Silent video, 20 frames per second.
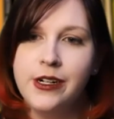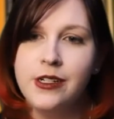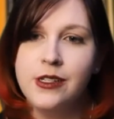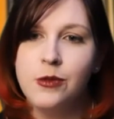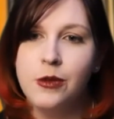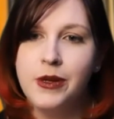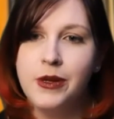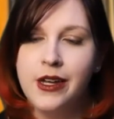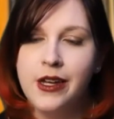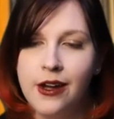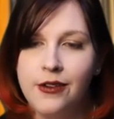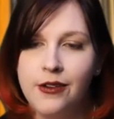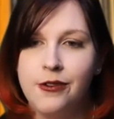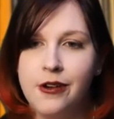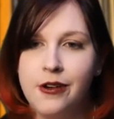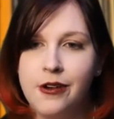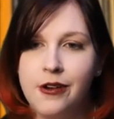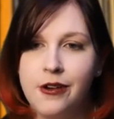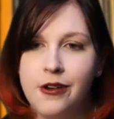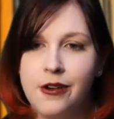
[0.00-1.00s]
will be
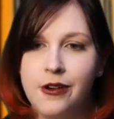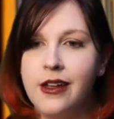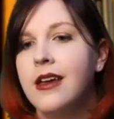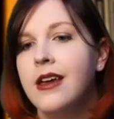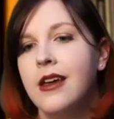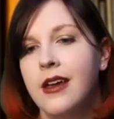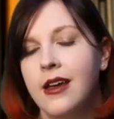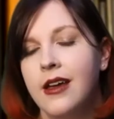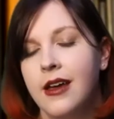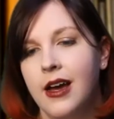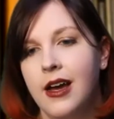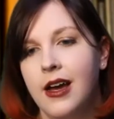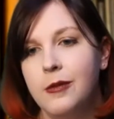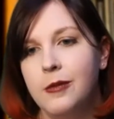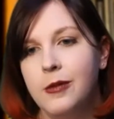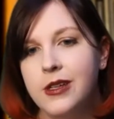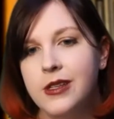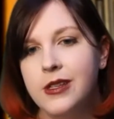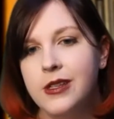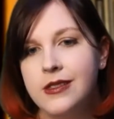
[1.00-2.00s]
covering uh, with
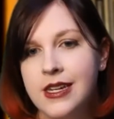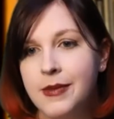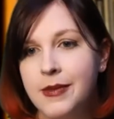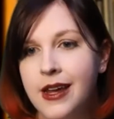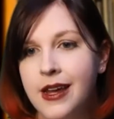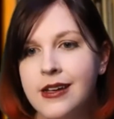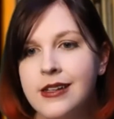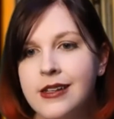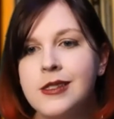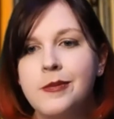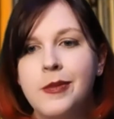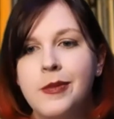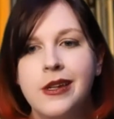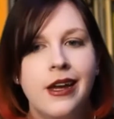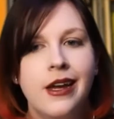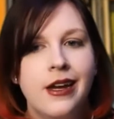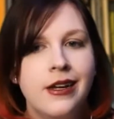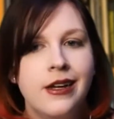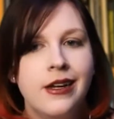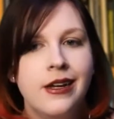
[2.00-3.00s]
DMNS, but
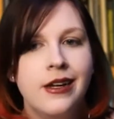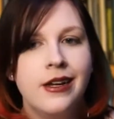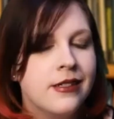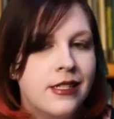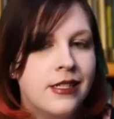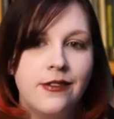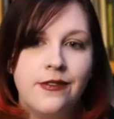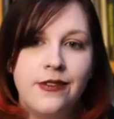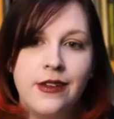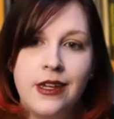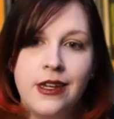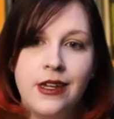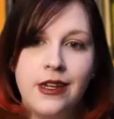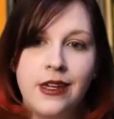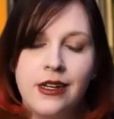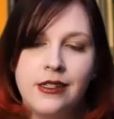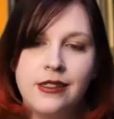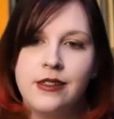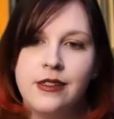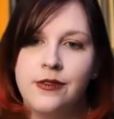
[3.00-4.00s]
NASA TV
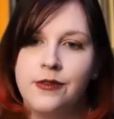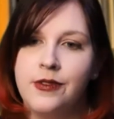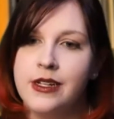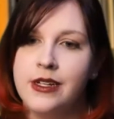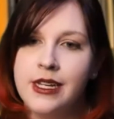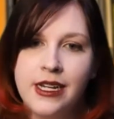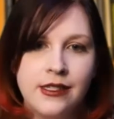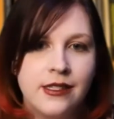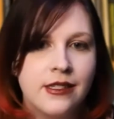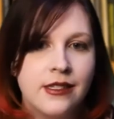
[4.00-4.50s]
is fantastic.